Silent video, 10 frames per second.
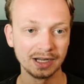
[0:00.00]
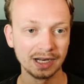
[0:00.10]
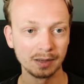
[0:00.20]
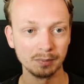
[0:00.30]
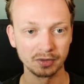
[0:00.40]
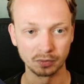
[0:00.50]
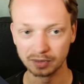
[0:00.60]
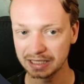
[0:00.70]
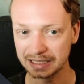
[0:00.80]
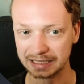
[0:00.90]
But
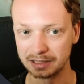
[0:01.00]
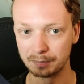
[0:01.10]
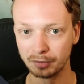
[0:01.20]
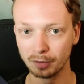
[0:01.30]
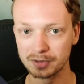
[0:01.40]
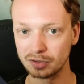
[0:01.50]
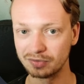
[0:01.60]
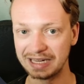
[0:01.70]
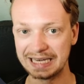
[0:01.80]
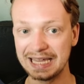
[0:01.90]
really the purpose of
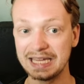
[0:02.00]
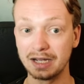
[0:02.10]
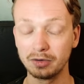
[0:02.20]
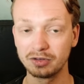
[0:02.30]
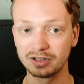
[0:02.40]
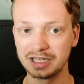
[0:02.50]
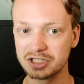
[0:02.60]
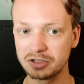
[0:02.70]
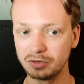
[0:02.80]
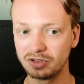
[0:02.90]
a layout is
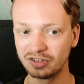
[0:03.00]
to